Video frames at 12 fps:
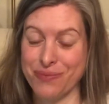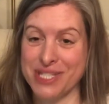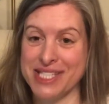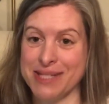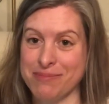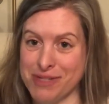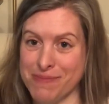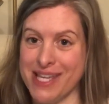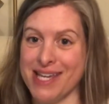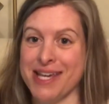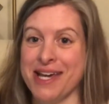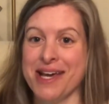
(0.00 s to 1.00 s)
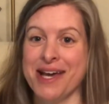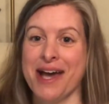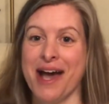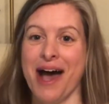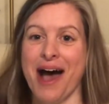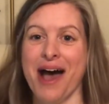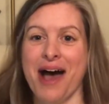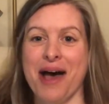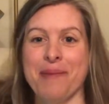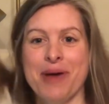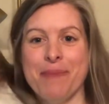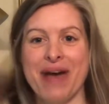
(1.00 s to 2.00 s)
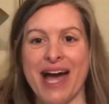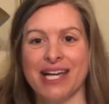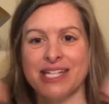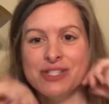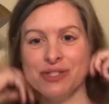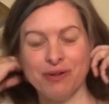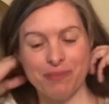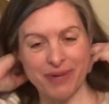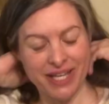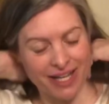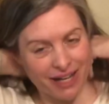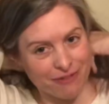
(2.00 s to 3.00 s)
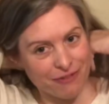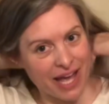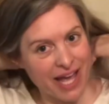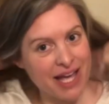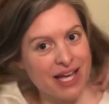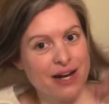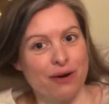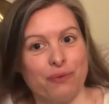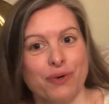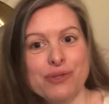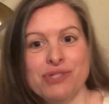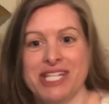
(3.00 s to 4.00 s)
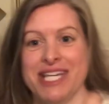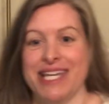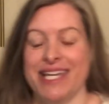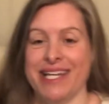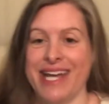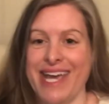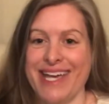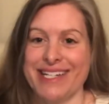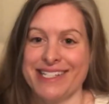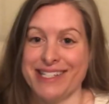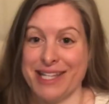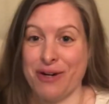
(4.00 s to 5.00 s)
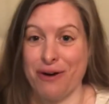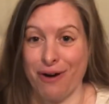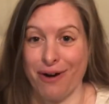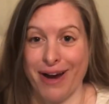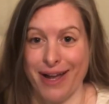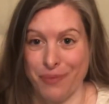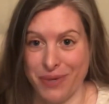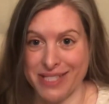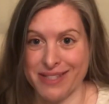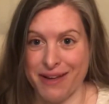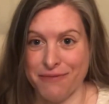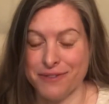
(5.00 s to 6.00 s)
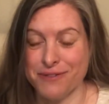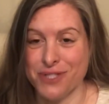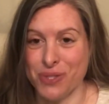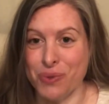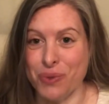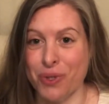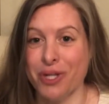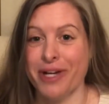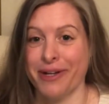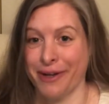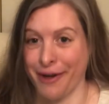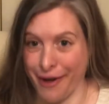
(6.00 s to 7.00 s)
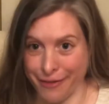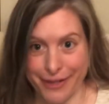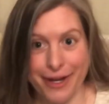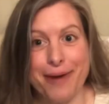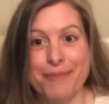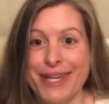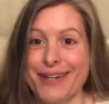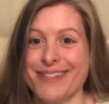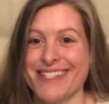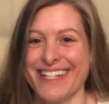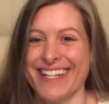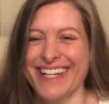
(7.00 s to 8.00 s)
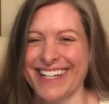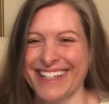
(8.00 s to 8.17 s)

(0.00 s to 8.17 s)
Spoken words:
We seem to be back into a bit of a routine, and there are 8 weeks left of school. Not that I'm counting.